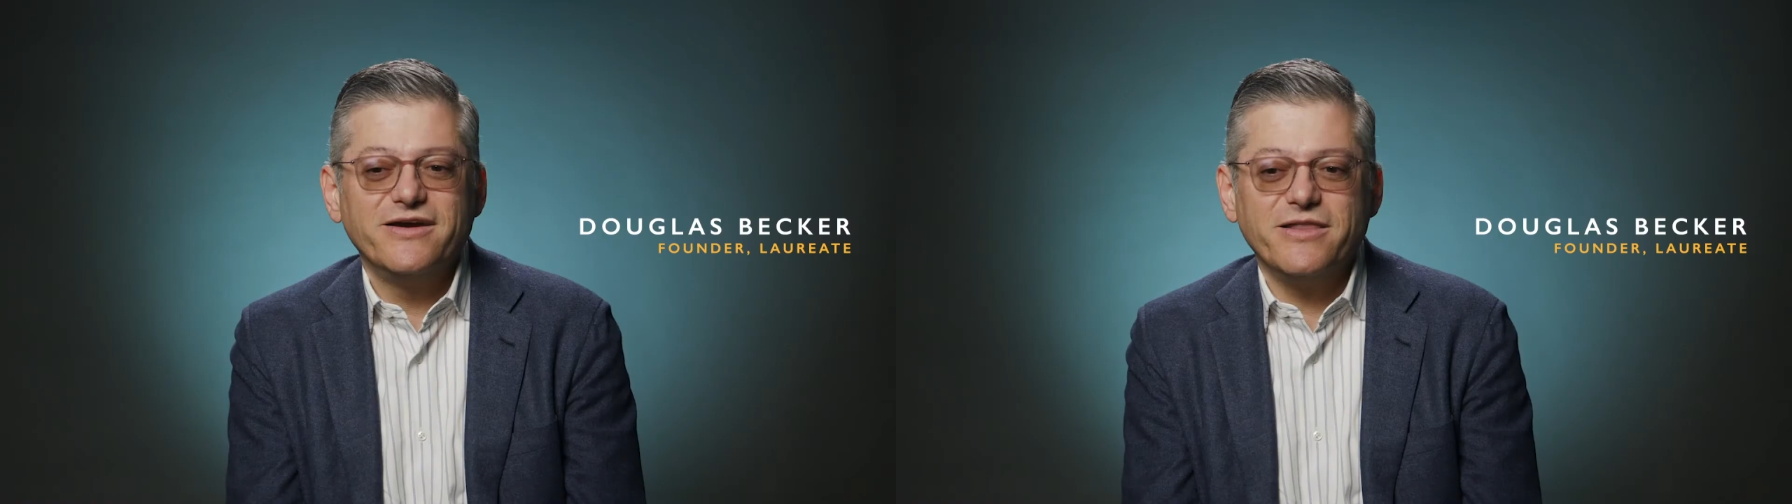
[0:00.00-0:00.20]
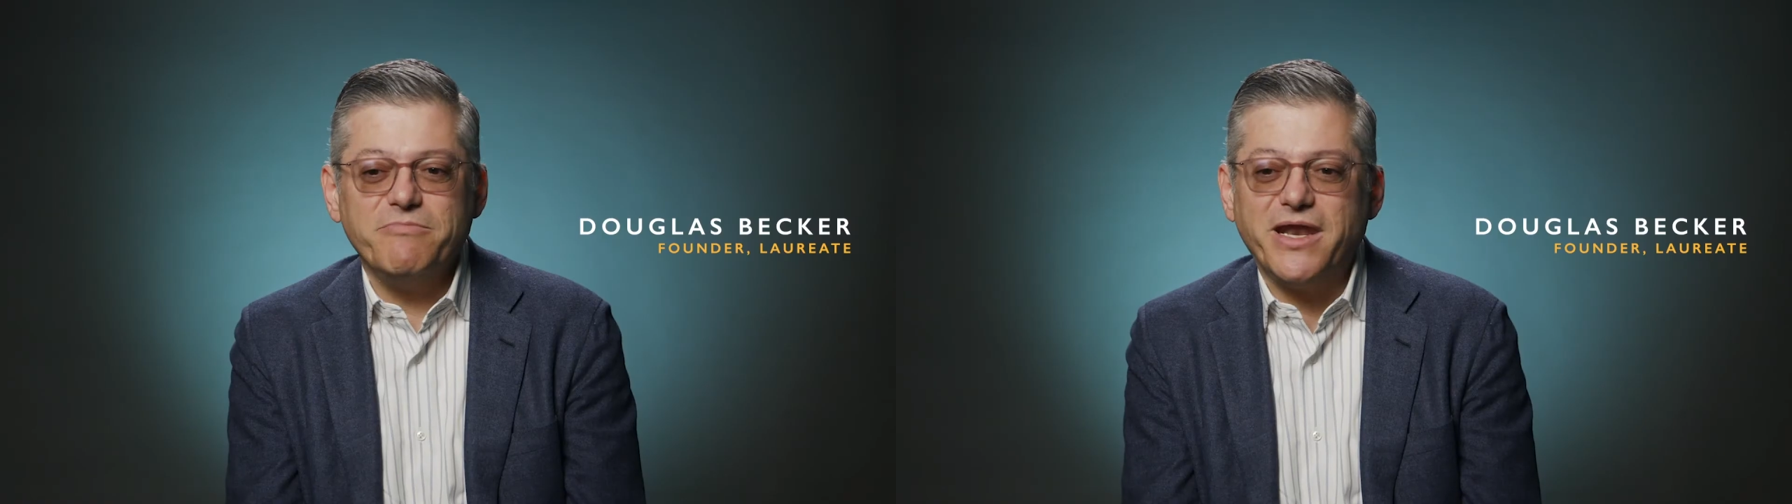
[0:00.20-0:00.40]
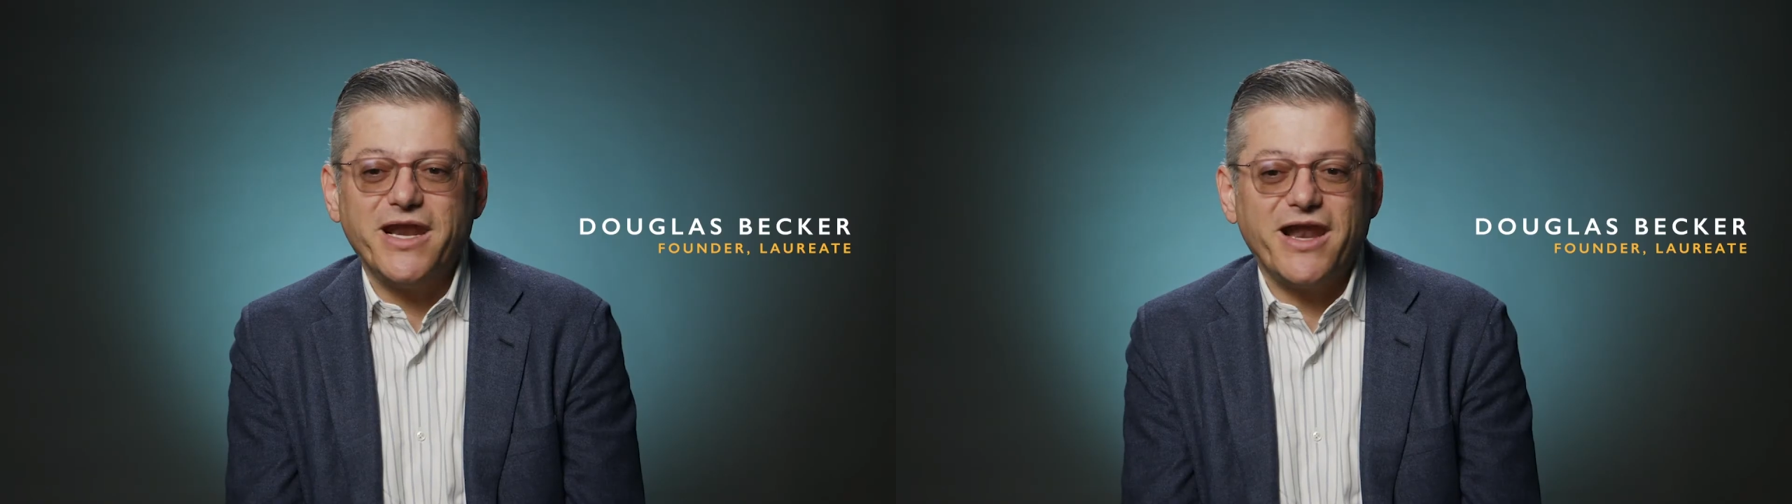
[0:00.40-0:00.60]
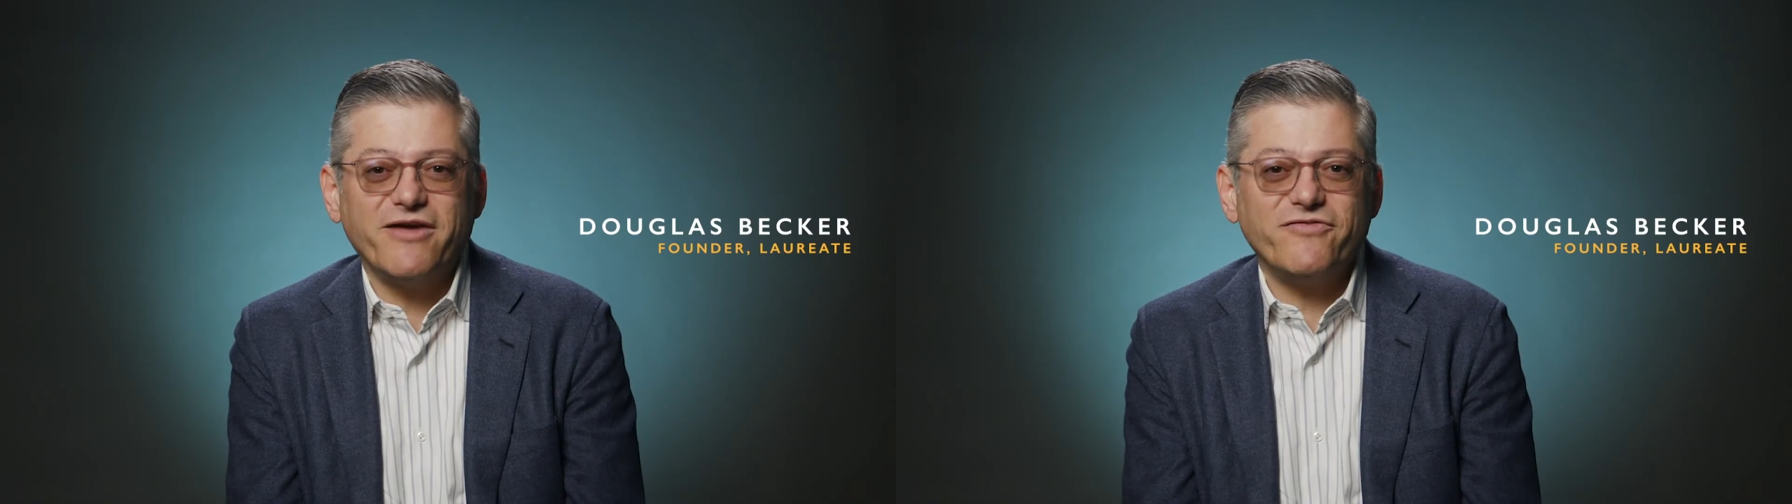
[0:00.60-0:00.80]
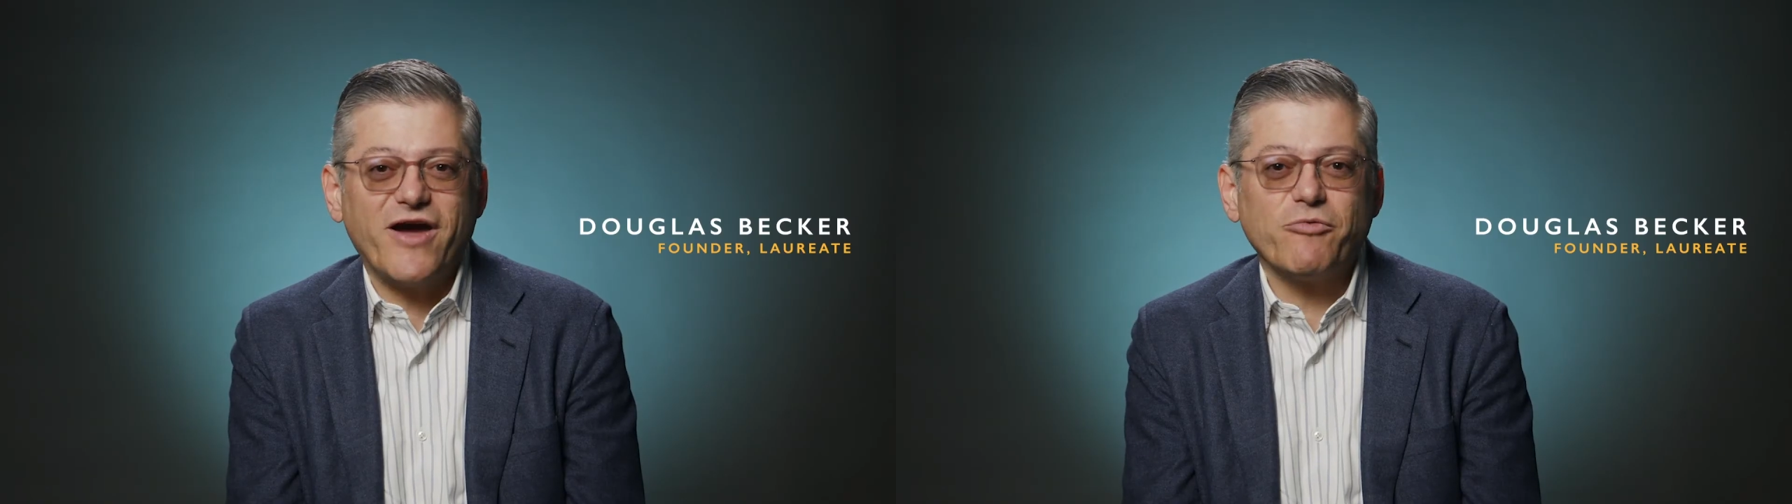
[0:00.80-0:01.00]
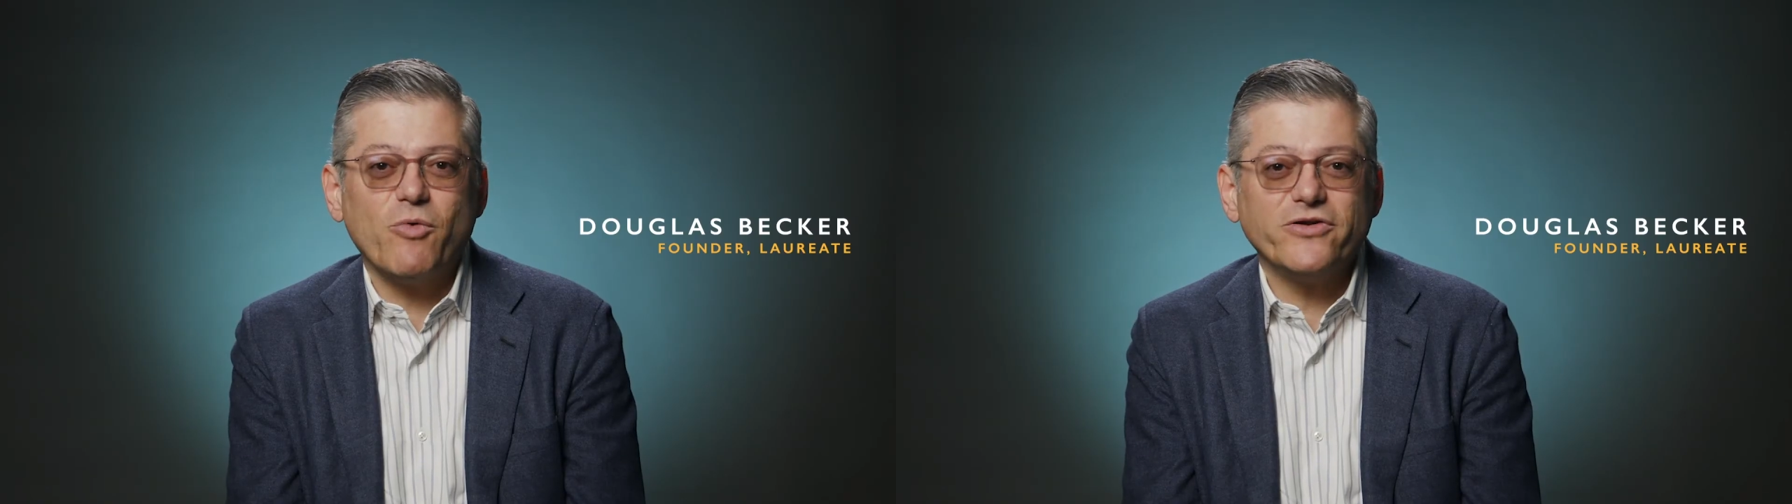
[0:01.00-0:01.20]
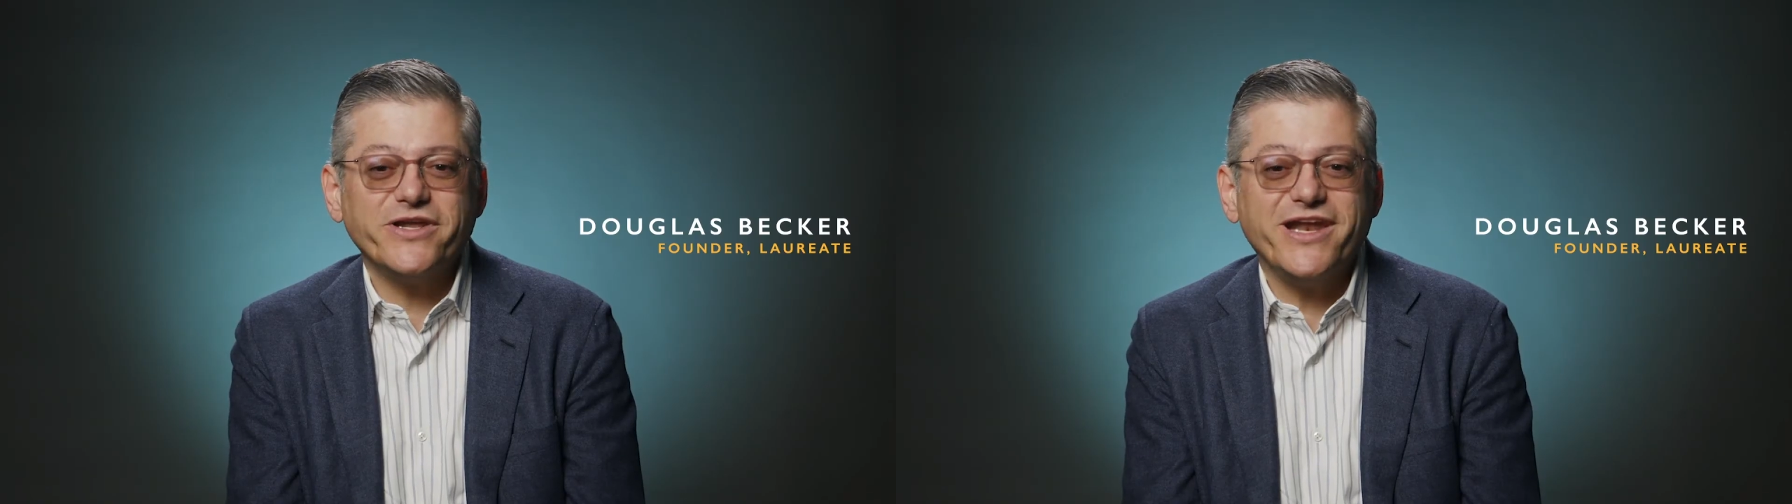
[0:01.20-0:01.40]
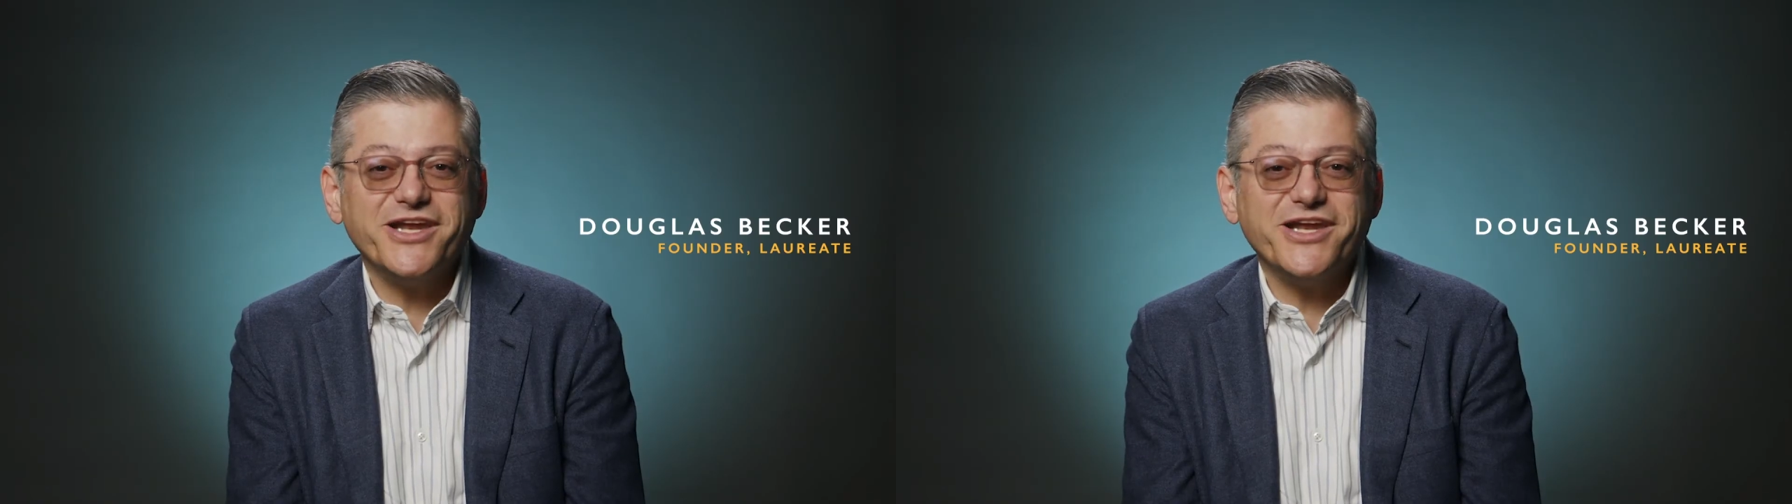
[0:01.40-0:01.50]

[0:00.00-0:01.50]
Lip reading: The minute I found Walden